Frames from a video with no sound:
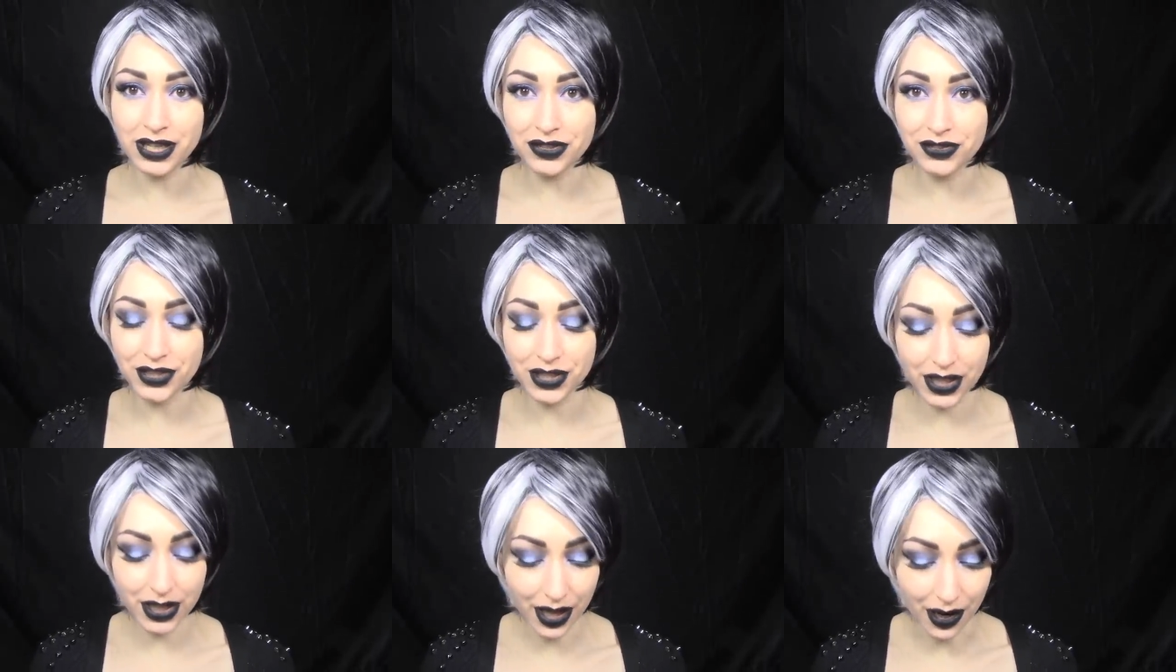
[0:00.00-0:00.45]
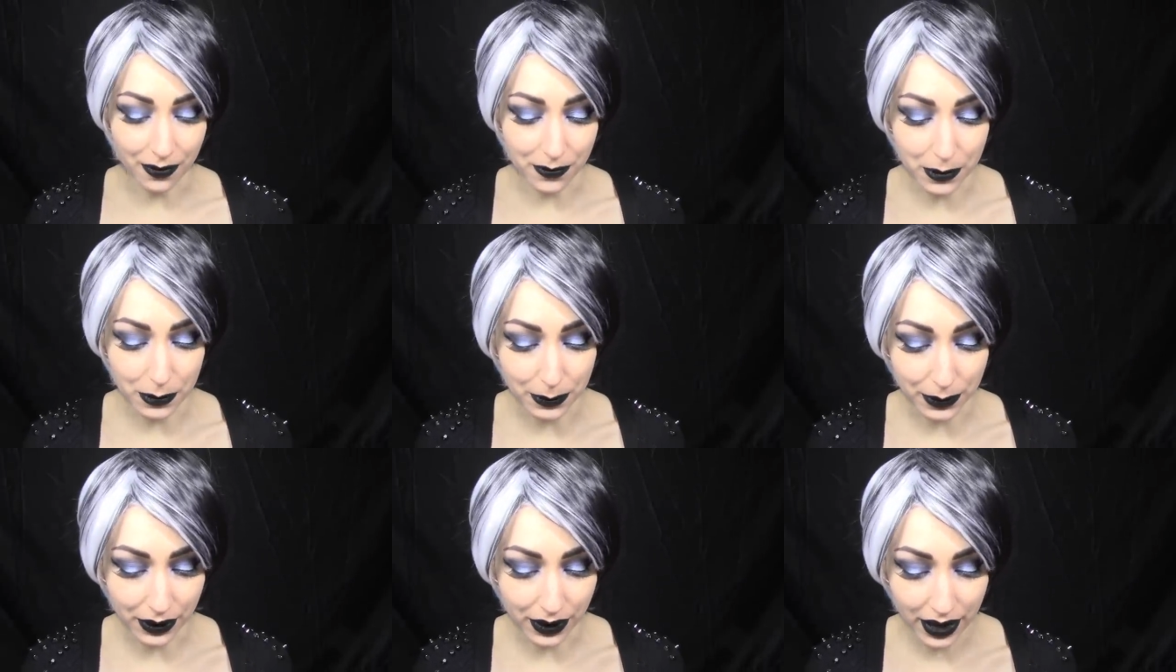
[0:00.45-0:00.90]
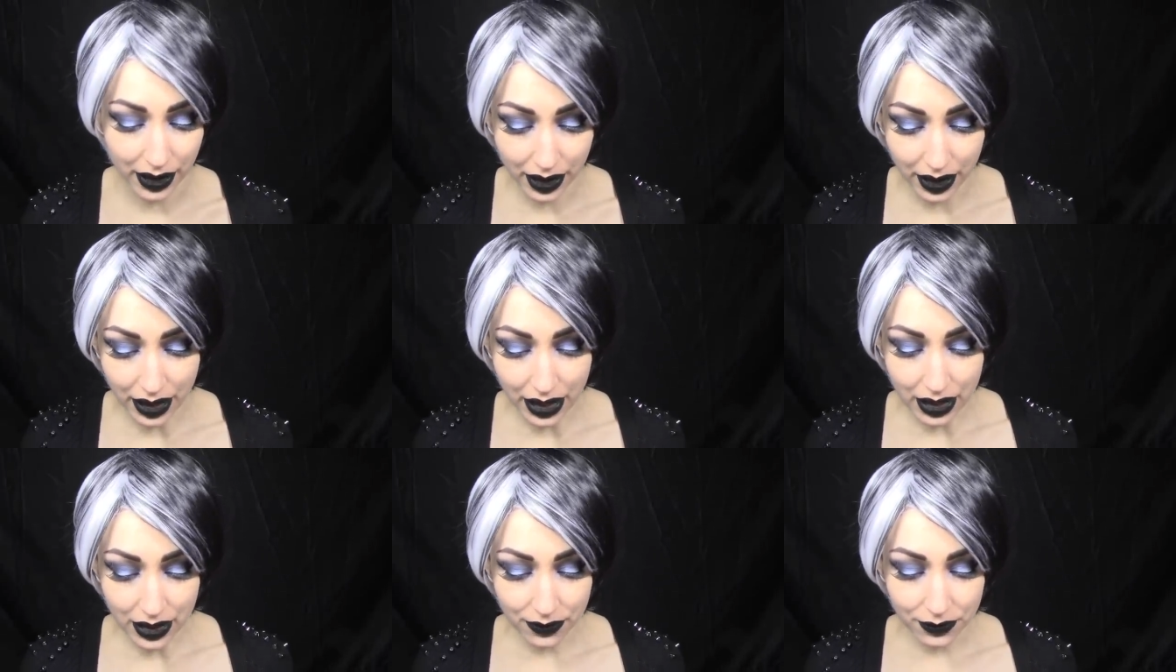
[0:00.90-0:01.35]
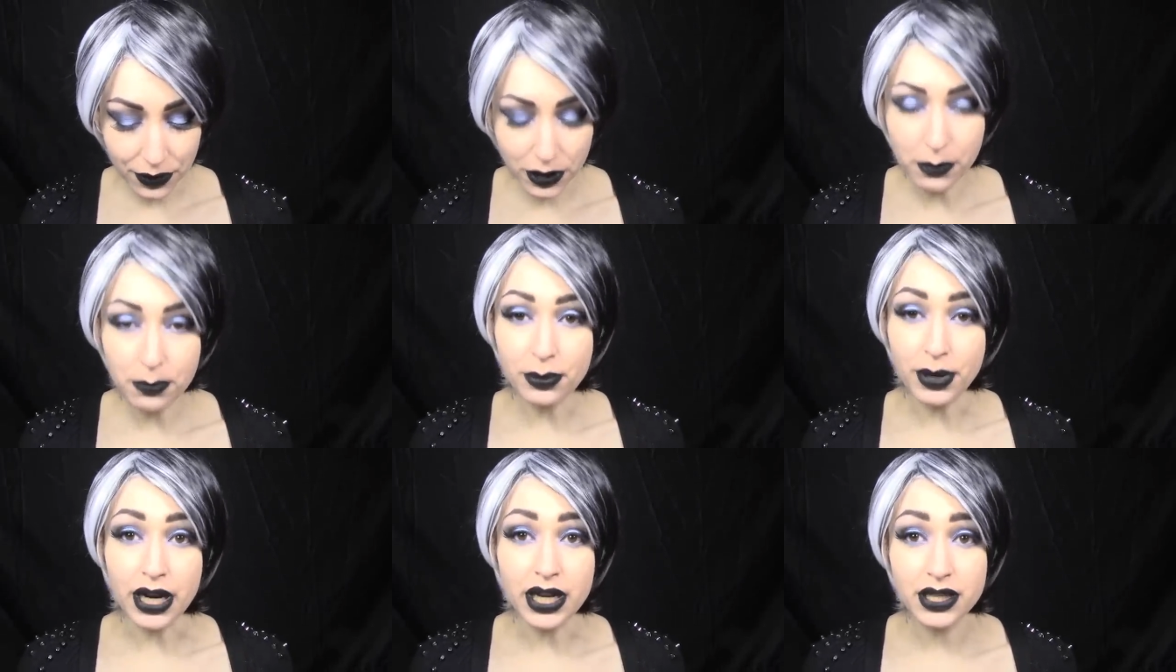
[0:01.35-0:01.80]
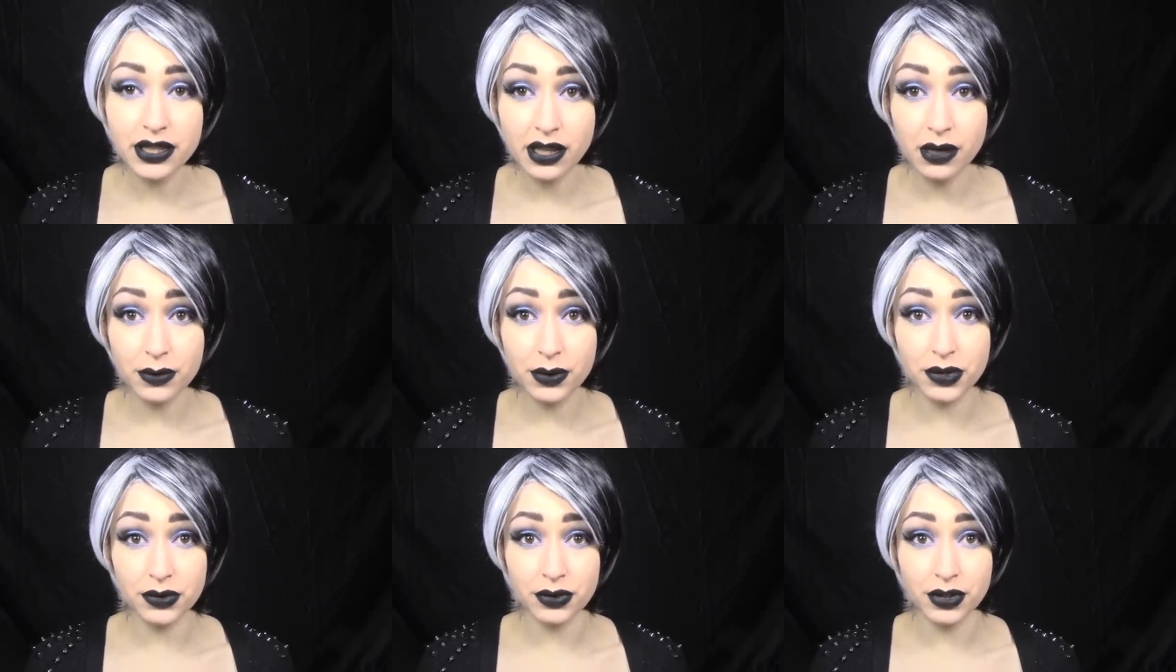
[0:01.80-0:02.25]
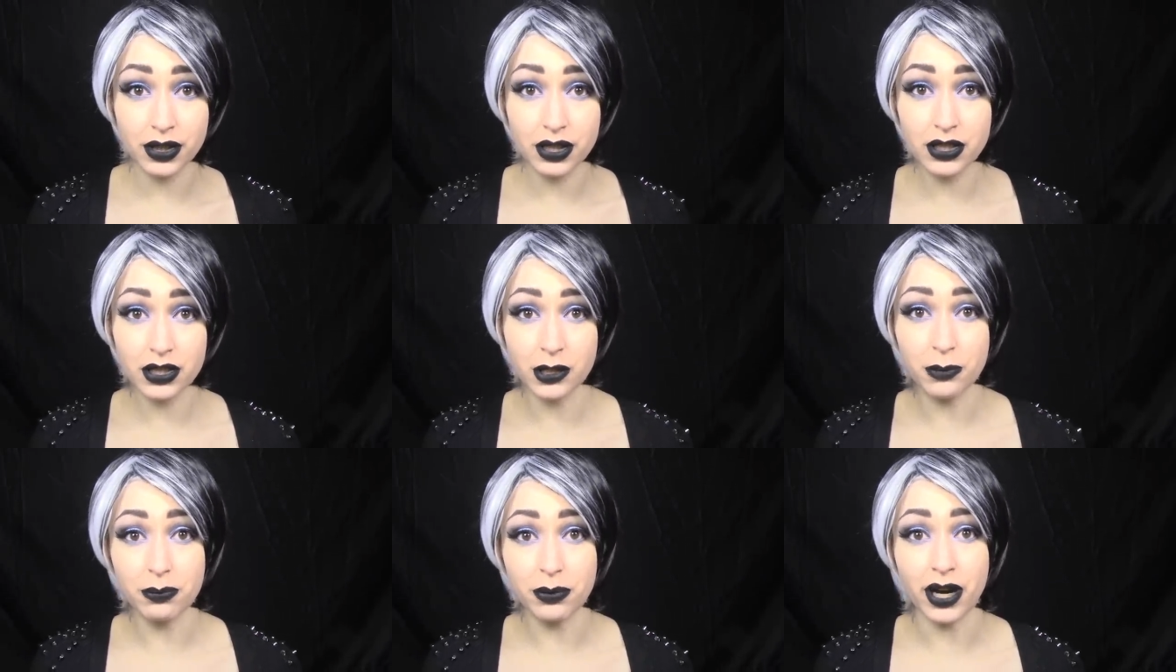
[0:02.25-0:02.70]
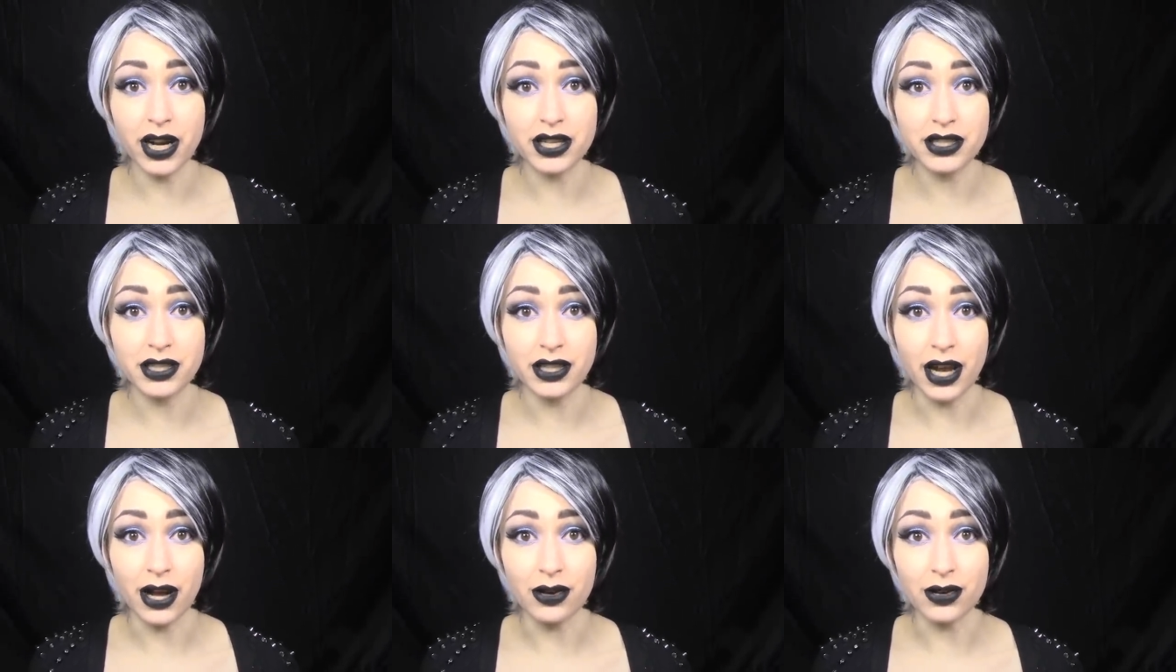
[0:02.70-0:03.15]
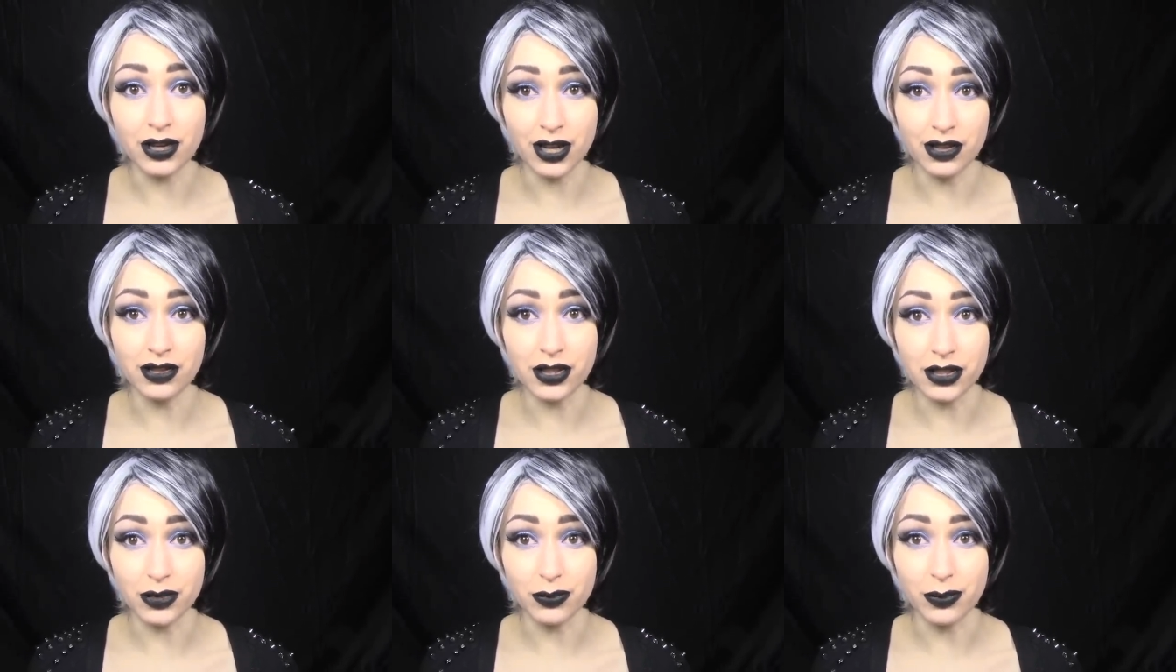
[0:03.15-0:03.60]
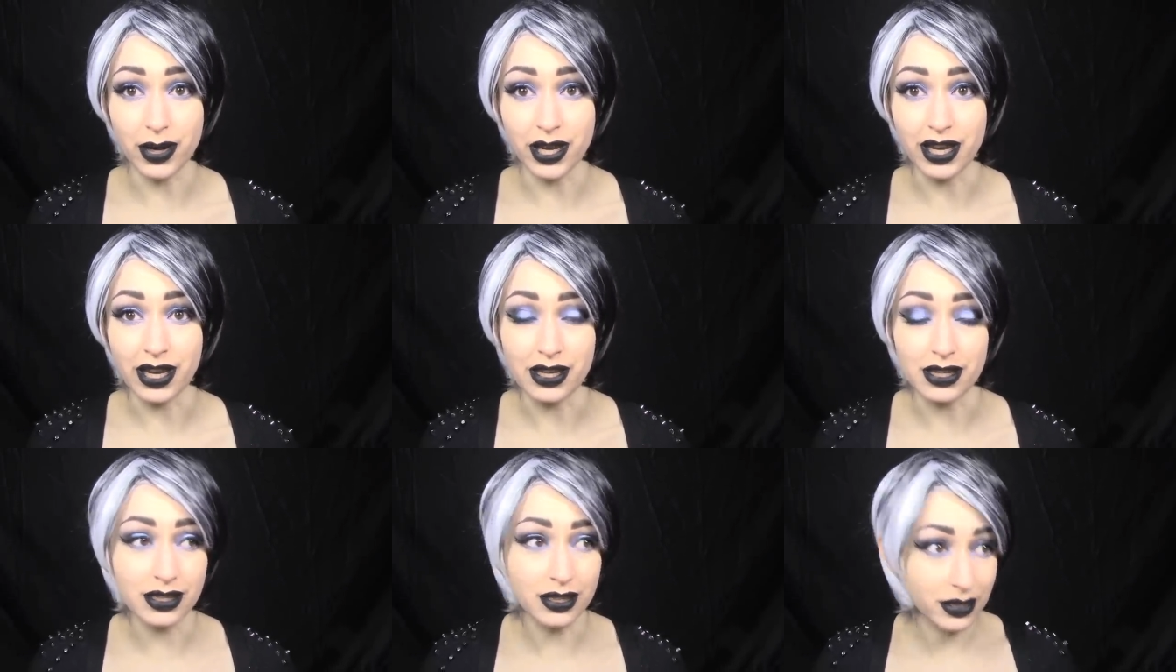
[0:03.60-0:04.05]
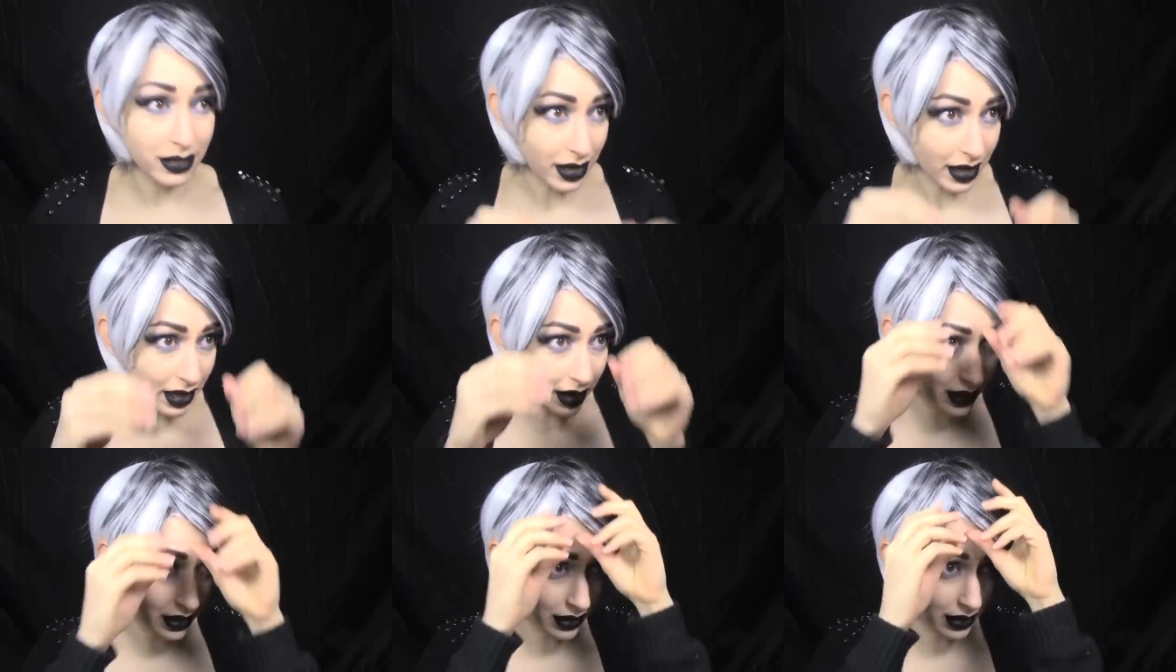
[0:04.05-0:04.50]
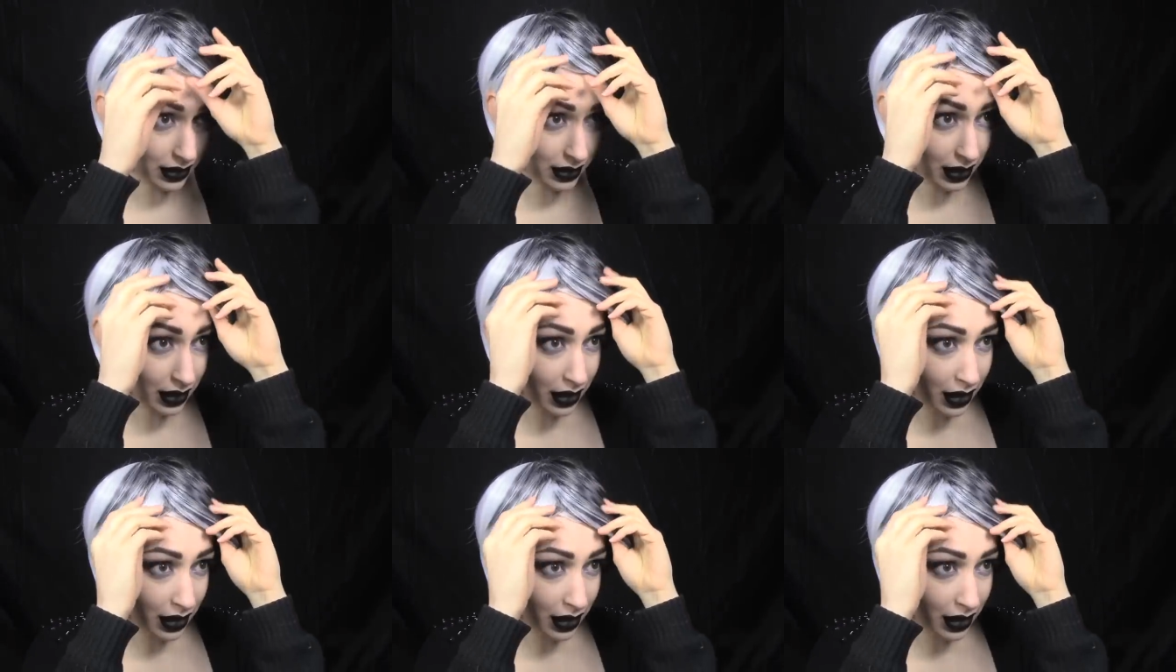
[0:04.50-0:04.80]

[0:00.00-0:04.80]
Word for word: It's really comfortable. For the price, I was really surprised at how good this wig is, and